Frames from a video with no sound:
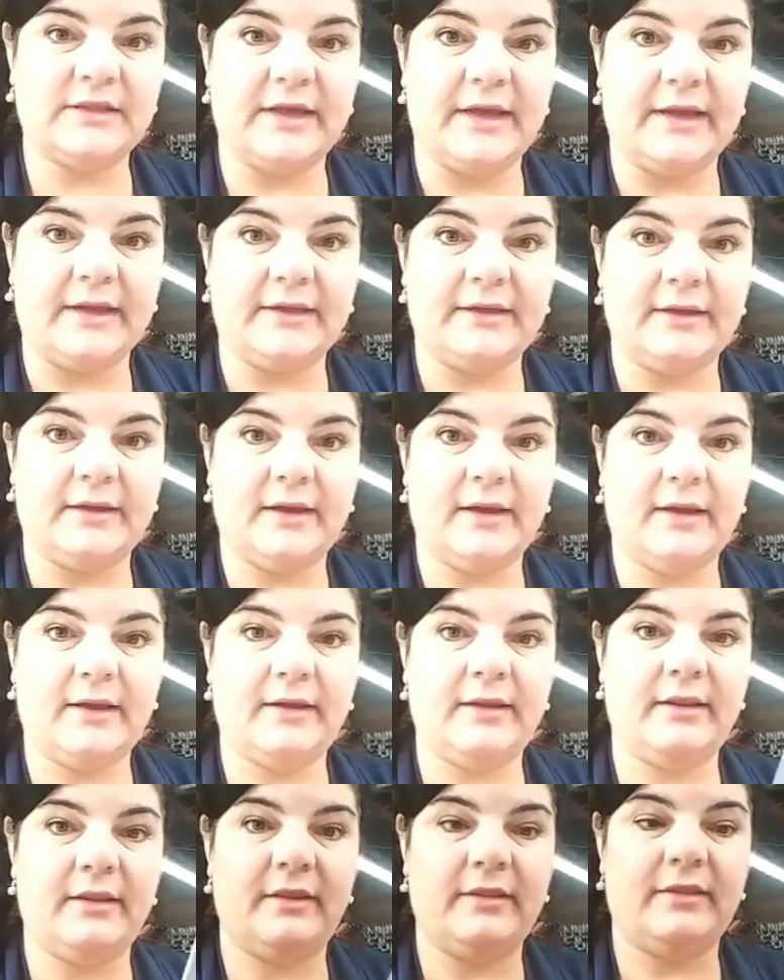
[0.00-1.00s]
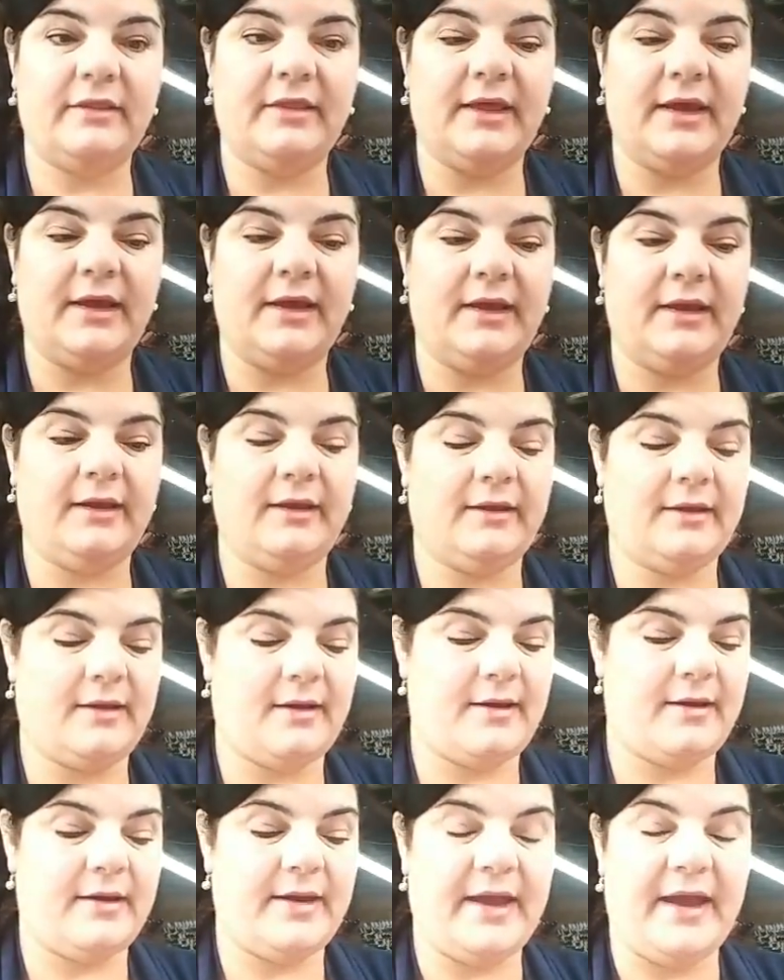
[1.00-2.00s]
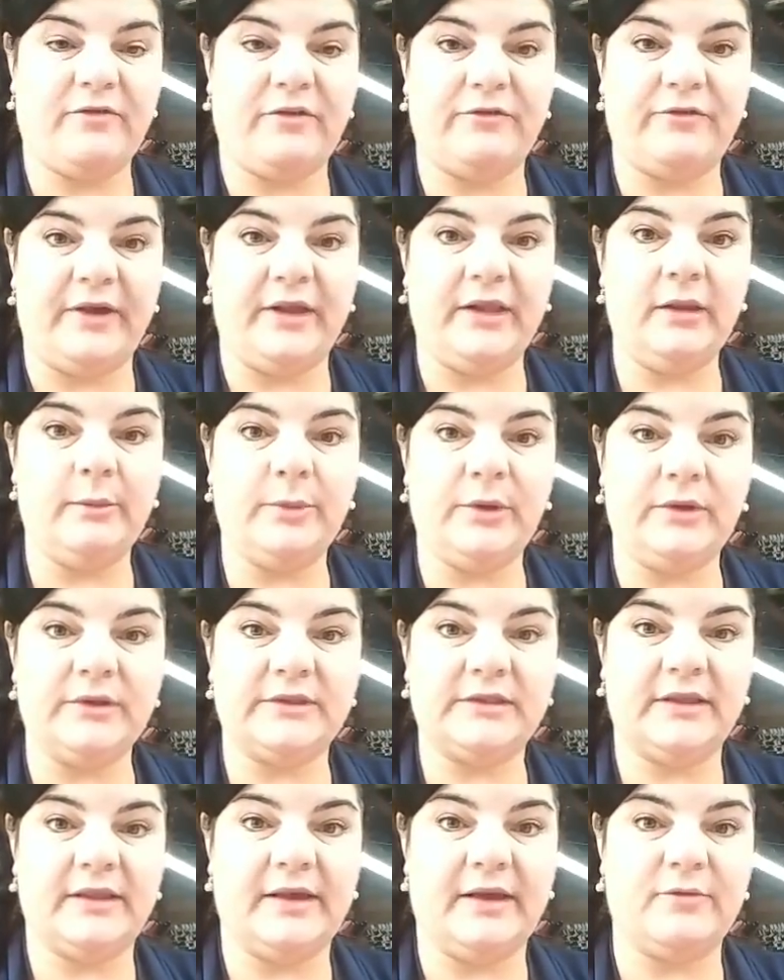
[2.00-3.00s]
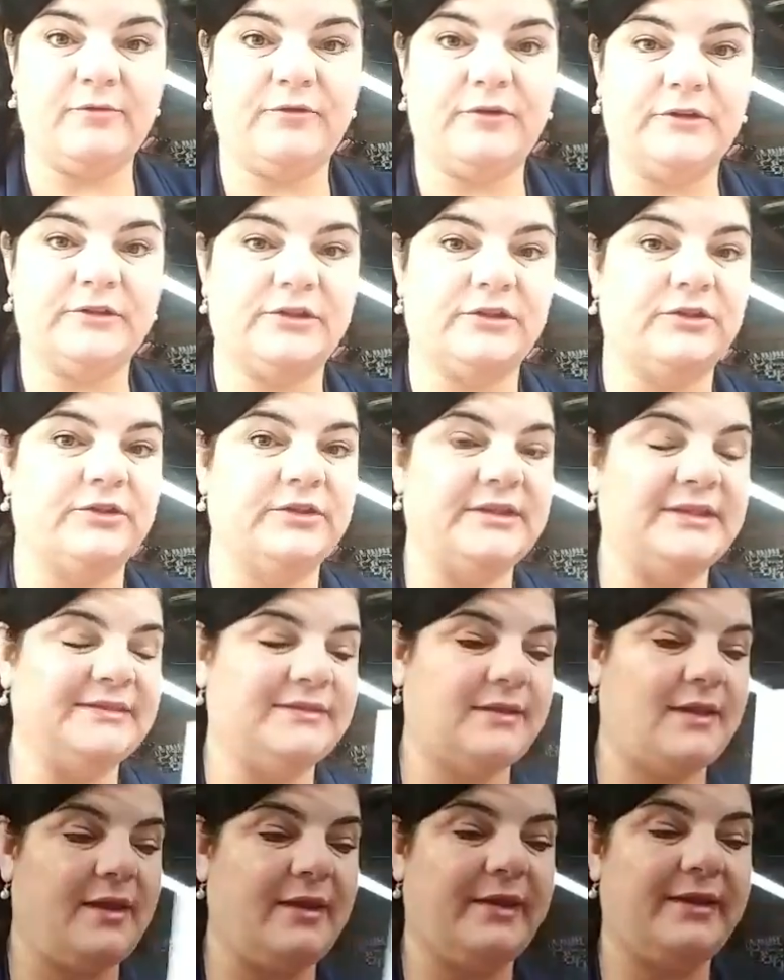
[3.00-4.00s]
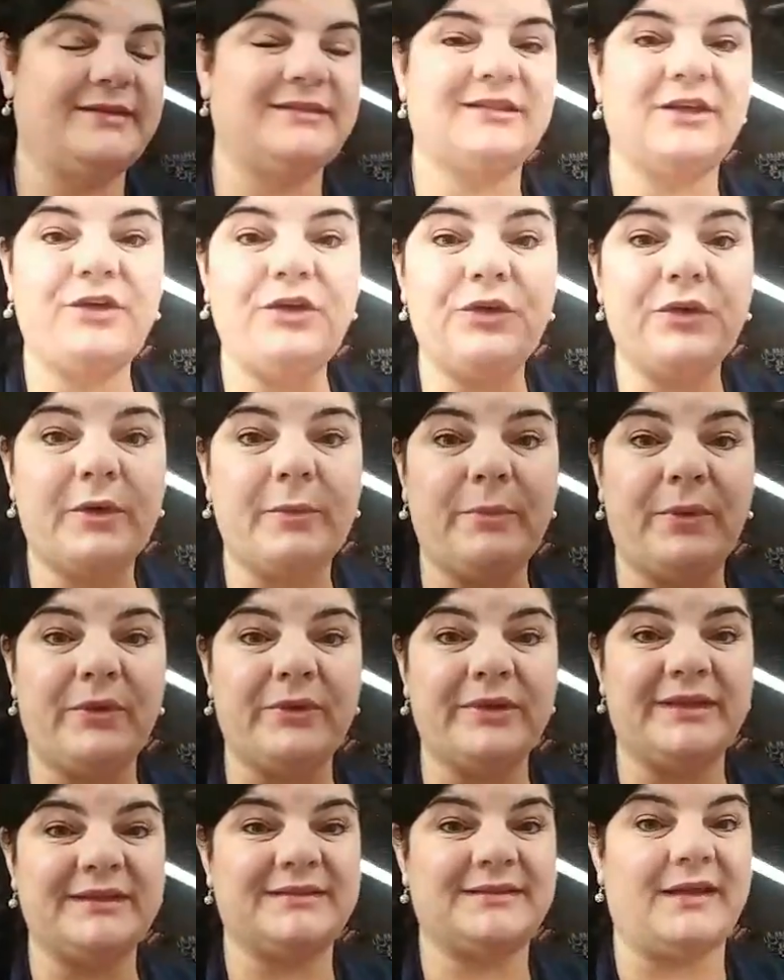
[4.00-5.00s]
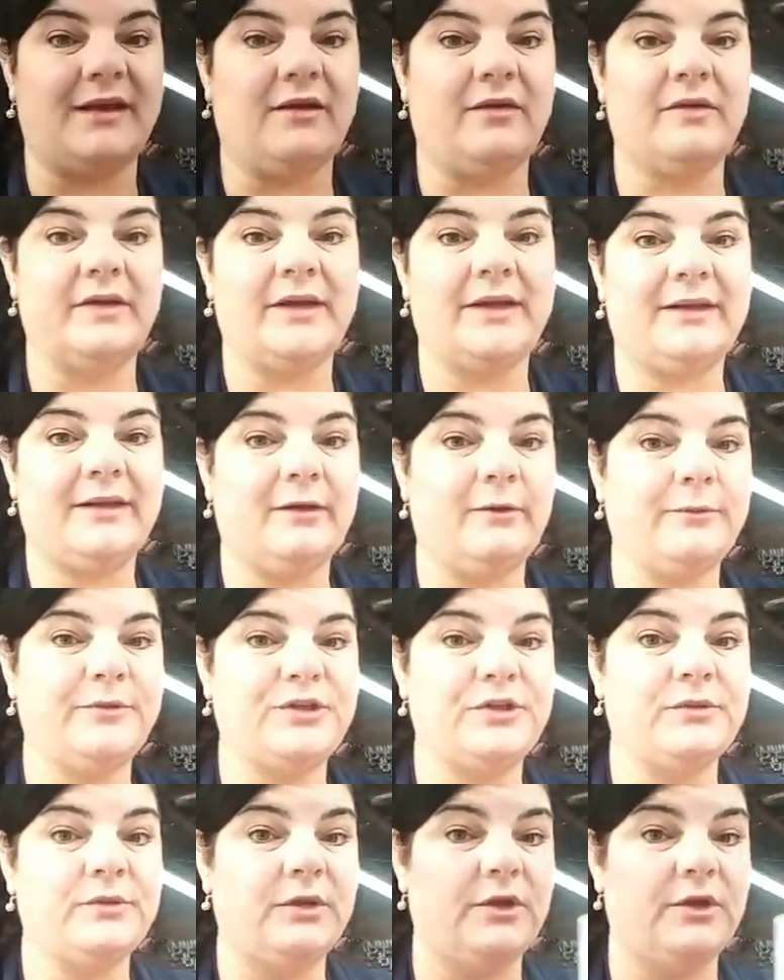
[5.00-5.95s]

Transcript: that they have available to them for certain designs, you can pull this out. It helps you